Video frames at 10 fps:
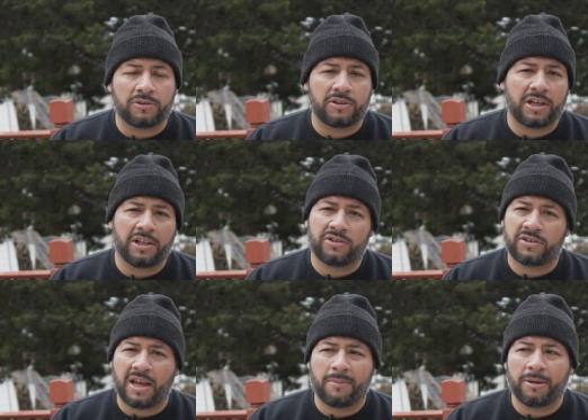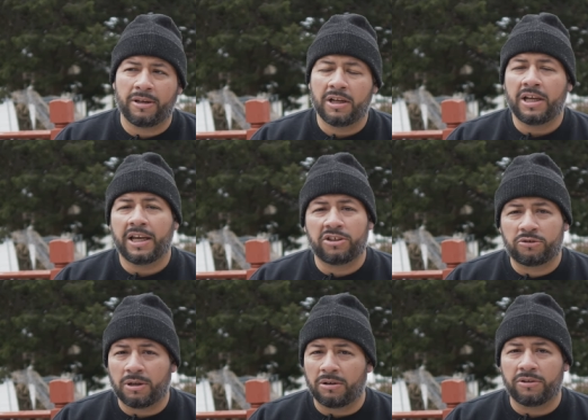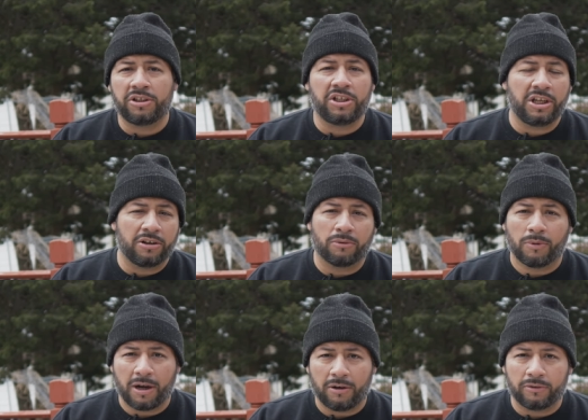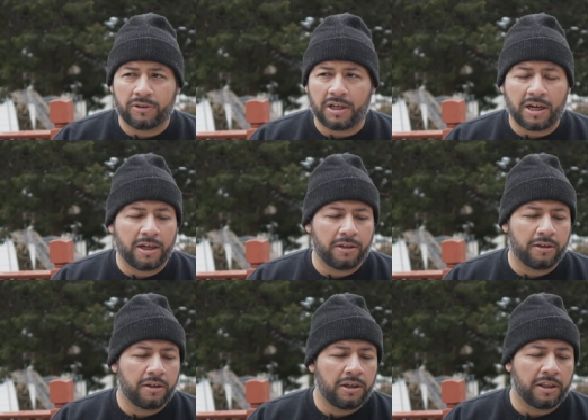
to catch salmon and trout year round on